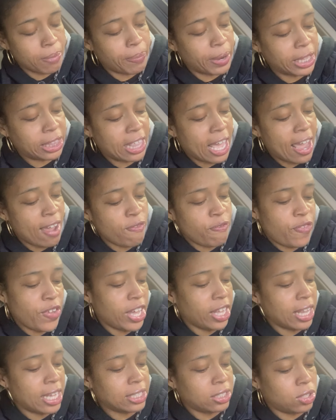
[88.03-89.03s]
but they
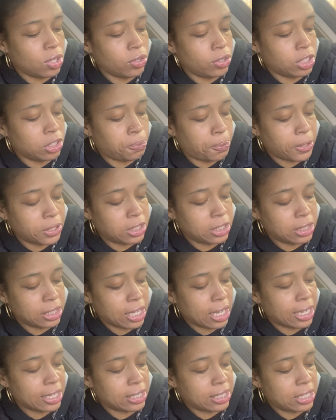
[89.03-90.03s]
feel as though this person's
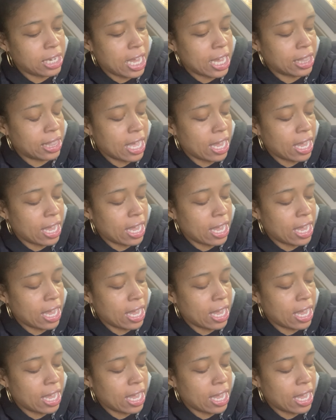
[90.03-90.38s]
like a snake.